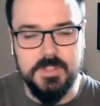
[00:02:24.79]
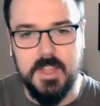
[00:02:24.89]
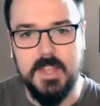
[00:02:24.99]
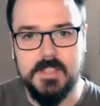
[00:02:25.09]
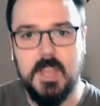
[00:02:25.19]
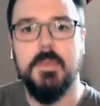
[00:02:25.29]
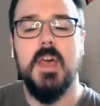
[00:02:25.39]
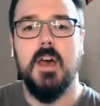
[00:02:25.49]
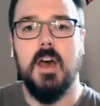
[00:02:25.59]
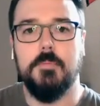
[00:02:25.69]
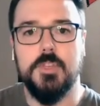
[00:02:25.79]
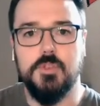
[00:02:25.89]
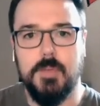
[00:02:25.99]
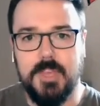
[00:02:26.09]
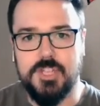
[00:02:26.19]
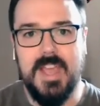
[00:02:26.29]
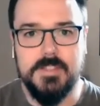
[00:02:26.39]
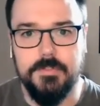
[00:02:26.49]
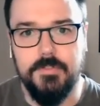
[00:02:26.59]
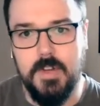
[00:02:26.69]
Just a heads up, I'll be joined by
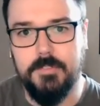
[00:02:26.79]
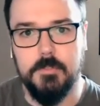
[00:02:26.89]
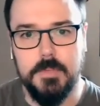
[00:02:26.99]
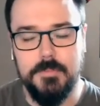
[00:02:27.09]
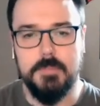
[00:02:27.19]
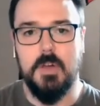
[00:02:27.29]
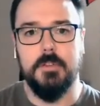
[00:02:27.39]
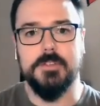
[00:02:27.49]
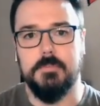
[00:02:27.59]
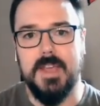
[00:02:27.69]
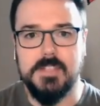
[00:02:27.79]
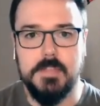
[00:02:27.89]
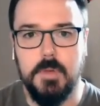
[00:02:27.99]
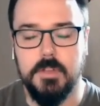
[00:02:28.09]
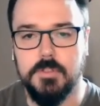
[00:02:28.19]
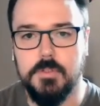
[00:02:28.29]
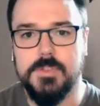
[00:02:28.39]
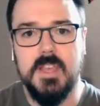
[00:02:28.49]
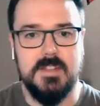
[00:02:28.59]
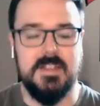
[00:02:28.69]
Jackson Frank from Liberty Ballers and Basketball
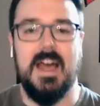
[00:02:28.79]
News,